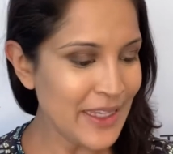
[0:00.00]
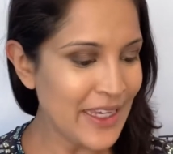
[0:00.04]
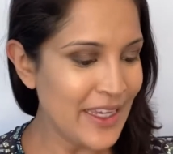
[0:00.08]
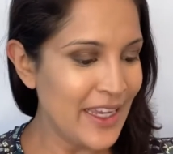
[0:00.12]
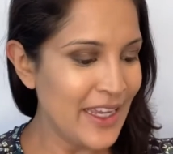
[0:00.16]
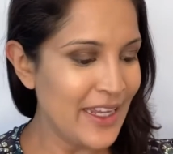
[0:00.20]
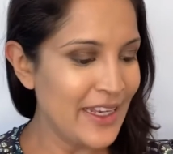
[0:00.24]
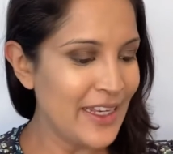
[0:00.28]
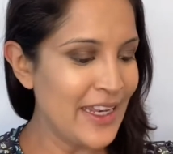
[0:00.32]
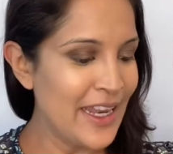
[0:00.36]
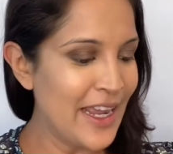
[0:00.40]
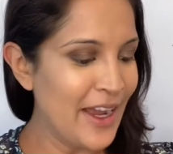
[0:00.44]

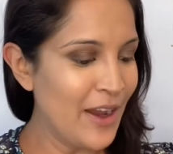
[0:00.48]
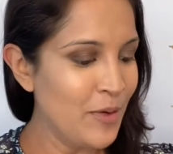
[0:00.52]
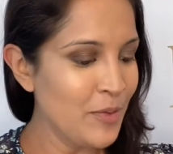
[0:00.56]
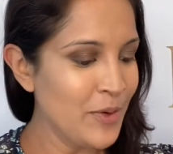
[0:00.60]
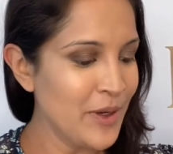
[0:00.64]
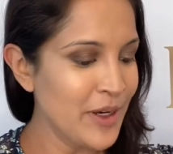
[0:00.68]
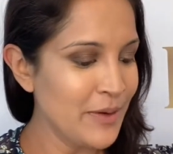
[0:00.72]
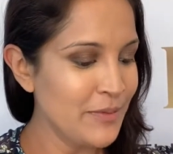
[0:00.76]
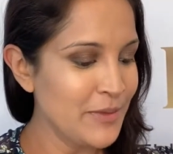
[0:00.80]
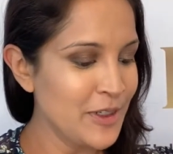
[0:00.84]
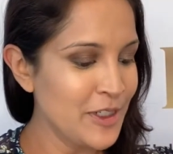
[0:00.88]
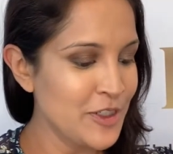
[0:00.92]
Now what
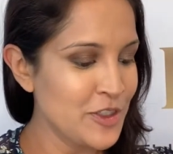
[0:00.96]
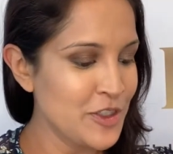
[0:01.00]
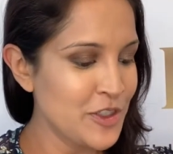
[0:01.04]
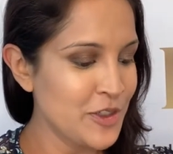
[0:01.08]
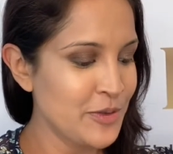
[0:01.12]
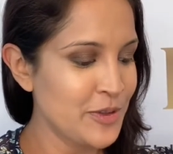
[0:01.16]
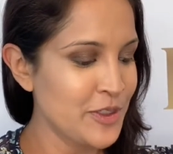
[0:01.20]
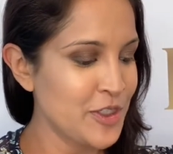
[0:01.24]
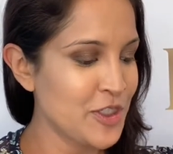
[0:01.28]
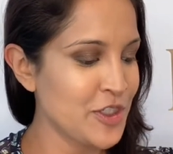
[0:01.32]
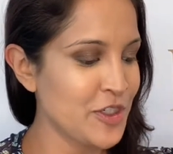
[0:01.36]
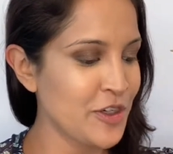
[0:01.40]
I'm going to do
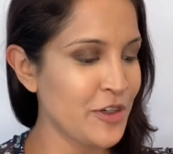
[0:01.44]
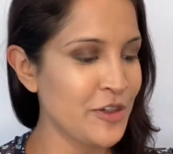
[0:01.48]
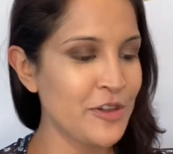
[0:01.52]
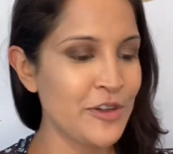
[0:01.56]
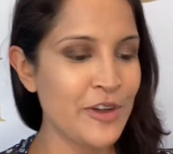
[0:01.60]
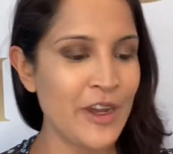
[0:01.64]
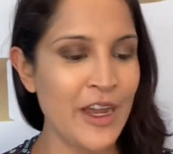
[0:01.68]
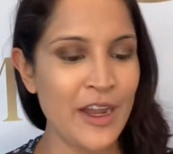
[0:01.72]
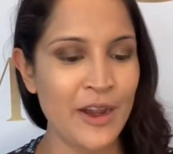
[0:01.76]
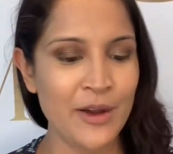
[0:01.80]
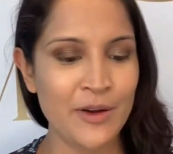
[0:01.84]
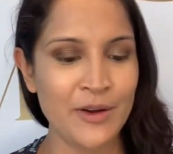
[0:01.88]
is show you
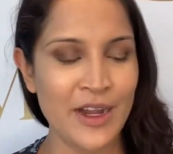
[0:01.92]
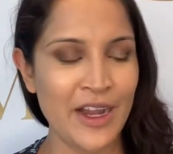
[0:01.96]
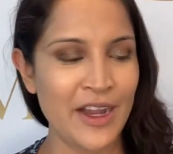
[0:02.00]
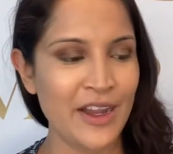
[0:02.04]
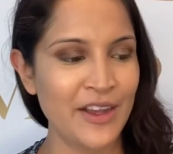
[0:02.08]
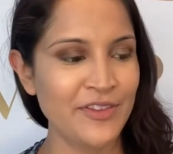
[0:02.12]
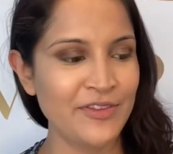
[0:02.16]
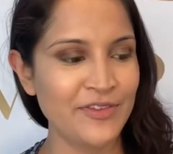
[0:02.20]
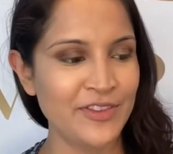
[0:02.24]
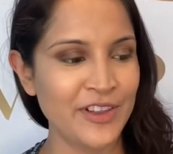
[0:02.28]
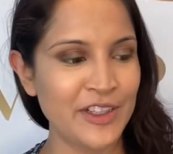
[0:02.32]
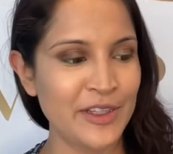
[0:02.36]
how I
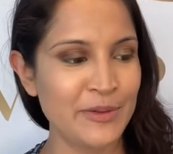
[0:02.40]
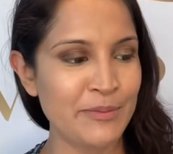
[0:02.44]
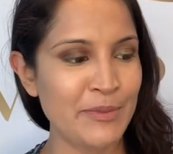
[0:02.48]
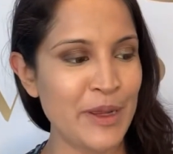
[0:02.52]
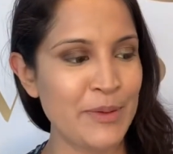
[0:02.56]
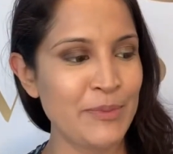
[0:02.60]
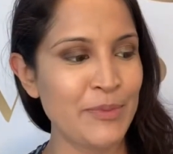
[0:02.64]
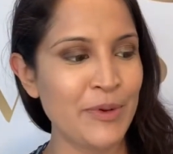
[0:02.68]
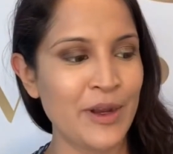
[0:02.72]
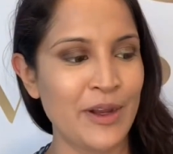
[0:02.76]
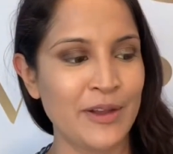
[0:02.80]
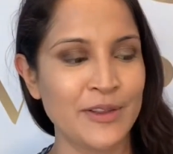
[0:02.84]
fill in my
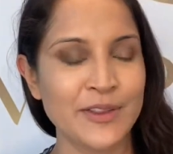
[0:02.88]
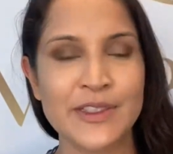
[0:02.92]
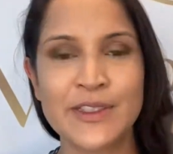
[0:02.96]
brows.